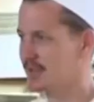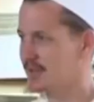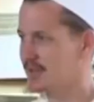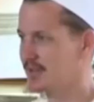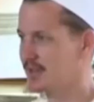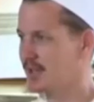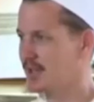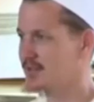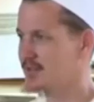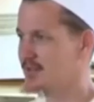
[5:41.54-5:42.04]

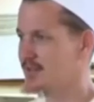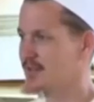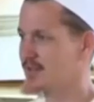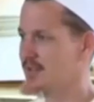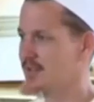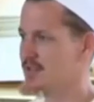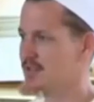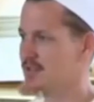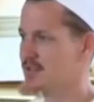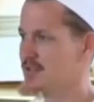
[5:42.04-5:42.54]
that
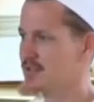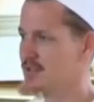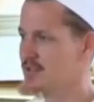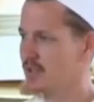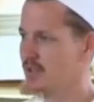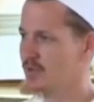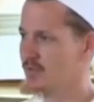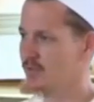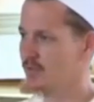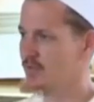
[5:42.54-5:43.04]

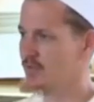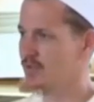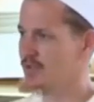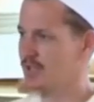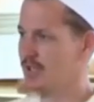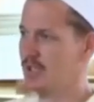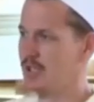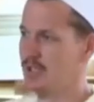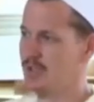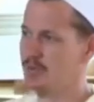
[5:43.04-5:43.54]
yakfur
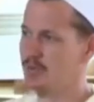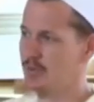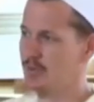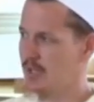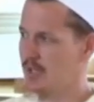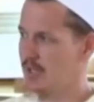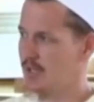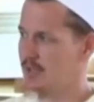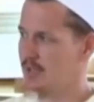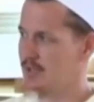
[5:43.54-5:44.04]

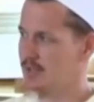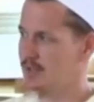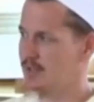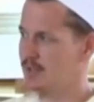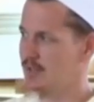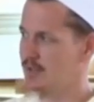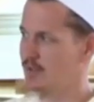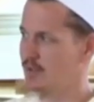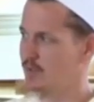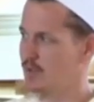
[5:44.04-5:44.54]
jahiduha,
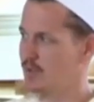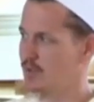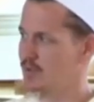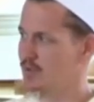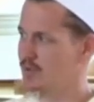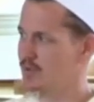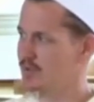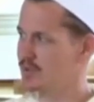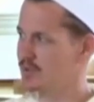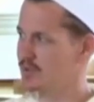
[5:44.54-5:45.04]
the one who
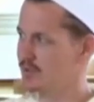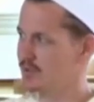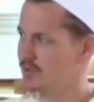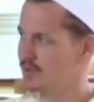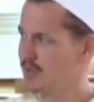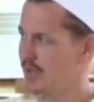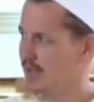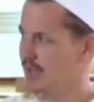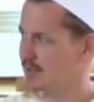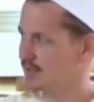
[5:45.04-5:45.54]

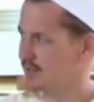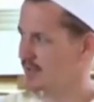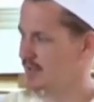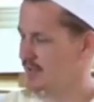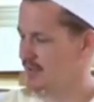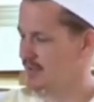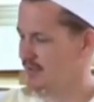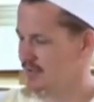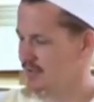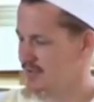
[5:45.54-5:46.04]
that
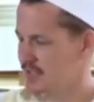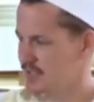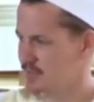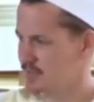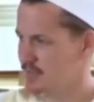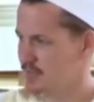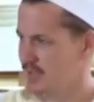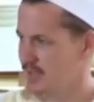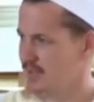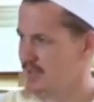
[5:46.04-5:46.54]

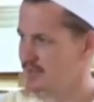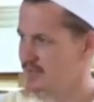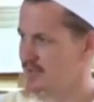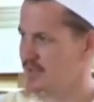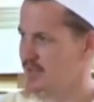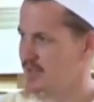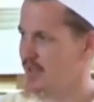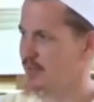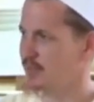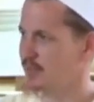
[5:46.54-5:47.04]
disbelieves
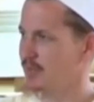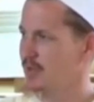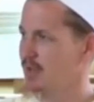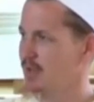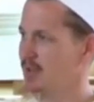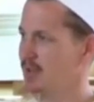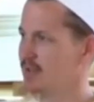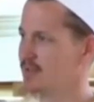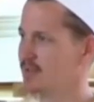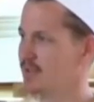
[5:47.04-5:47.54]
them
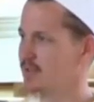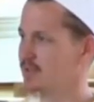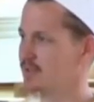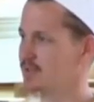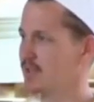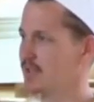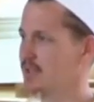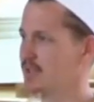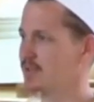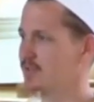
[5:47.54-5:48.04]
is
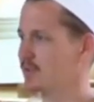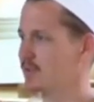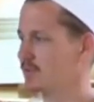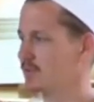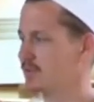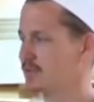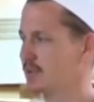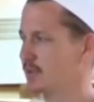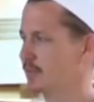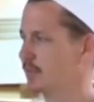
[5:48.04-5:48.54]
outside the fold of
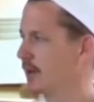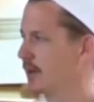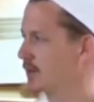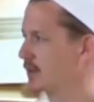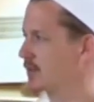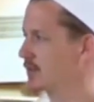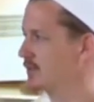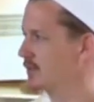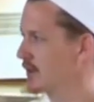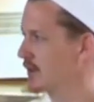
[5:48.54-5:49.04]
Islam, are
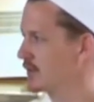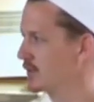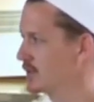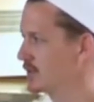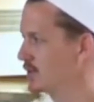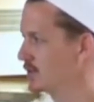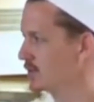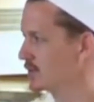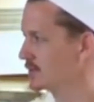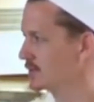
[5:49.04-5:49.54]
actually very
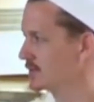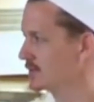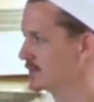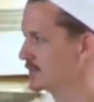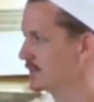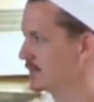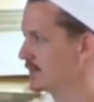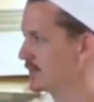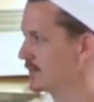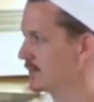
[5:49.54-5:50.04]
few.
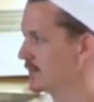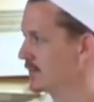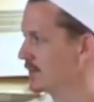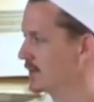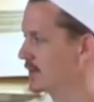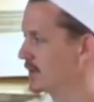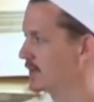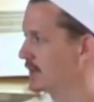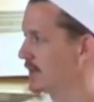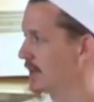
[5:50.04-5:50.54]

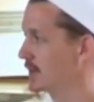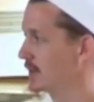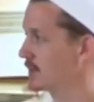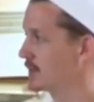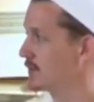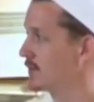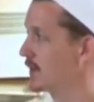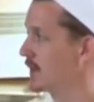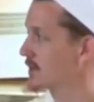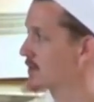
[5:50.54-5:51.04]
That the
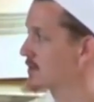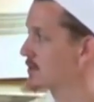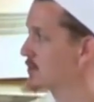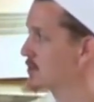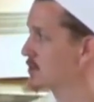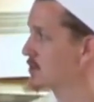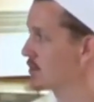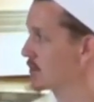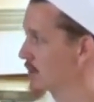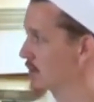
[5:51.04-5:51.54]
vast
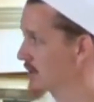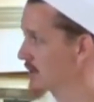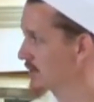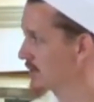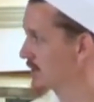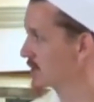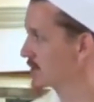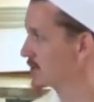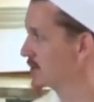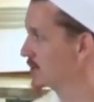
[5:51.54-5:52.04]
majority of
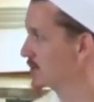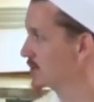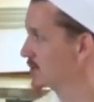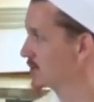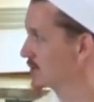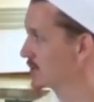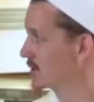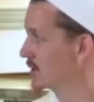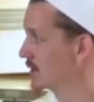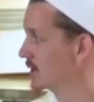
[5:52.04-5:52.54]

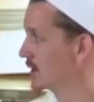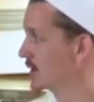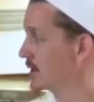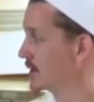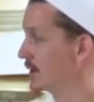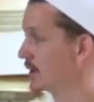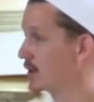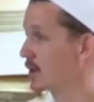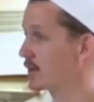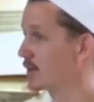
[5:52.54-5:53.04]
issues
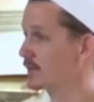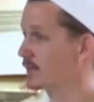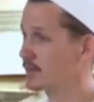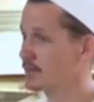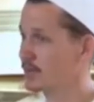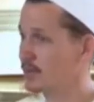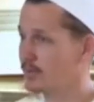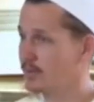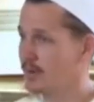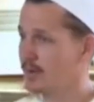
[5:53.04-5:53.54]
that are from the
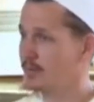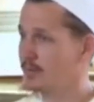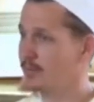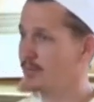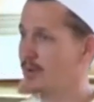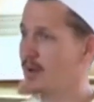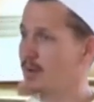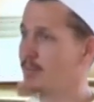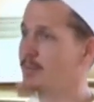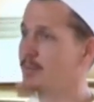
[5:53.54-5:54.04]
realm of
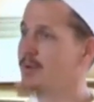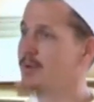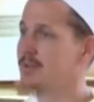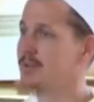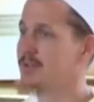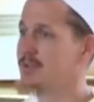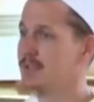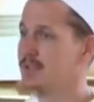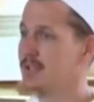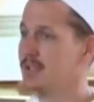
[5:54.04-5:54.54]

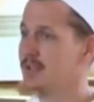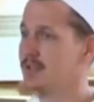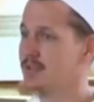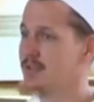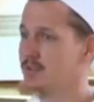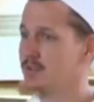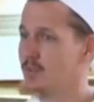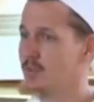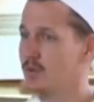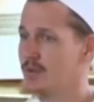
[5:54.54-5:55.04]
probability, and this
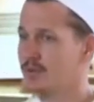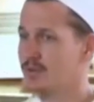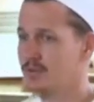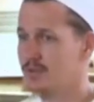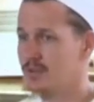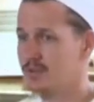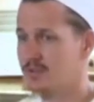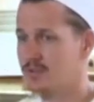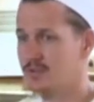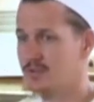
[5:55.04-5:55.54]
is where this
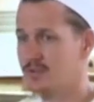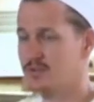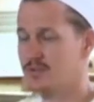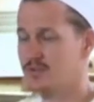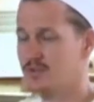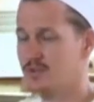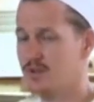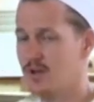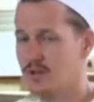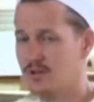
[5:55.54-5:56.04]
is the
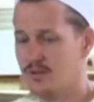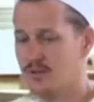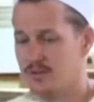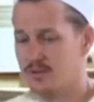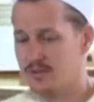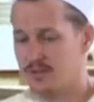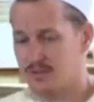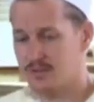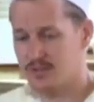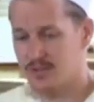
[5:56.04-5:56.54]

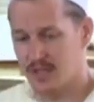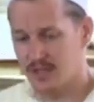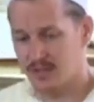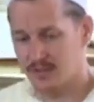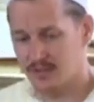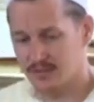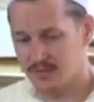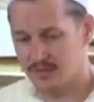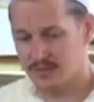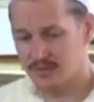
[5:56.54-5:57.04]
scholarly job.
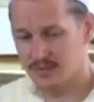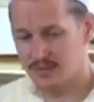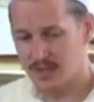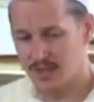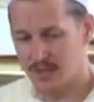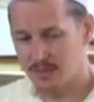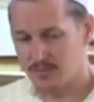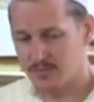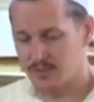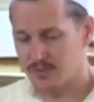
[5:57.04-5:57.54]
This is the
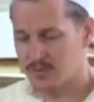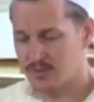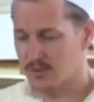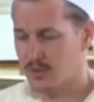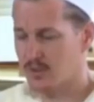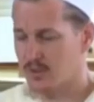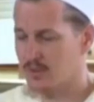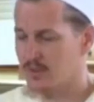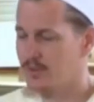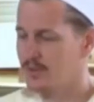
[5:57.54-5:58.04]
job of the
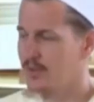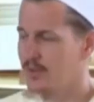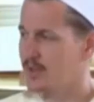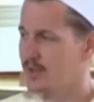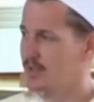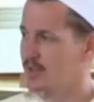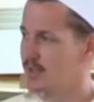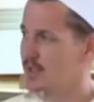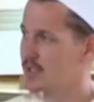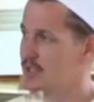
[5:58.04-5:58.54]
scholar,
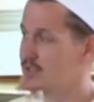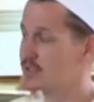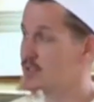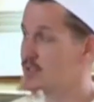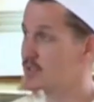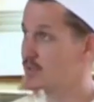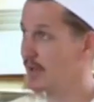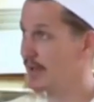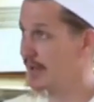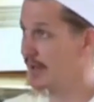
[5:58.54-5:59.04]
is to
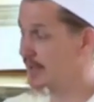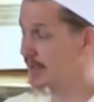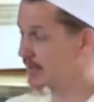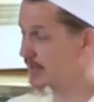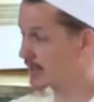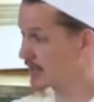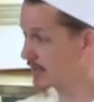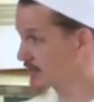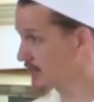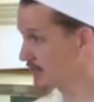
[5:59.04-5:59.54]

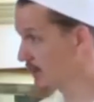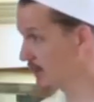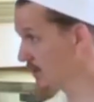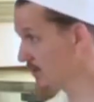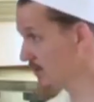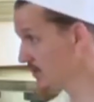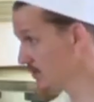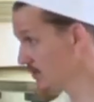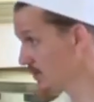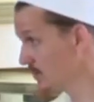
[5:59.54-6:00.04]
analyze it and
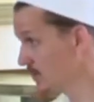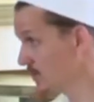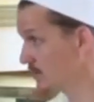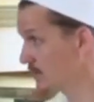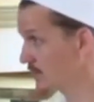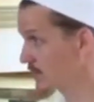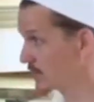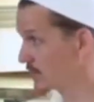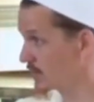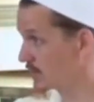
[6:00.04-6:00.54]
to,
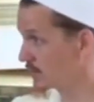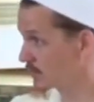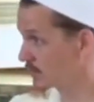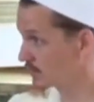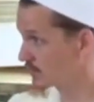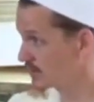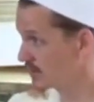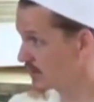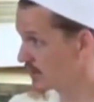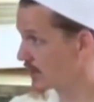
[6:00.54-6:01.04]
you know,
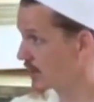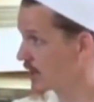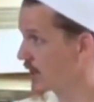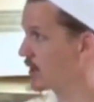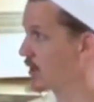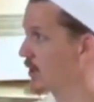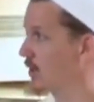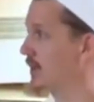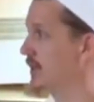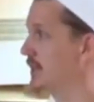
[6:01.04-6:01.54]
see
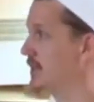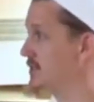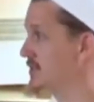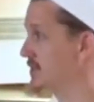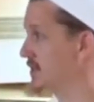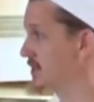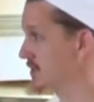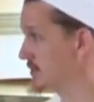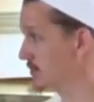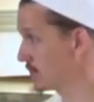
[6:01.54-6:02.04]
is
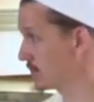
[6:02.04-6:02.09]
this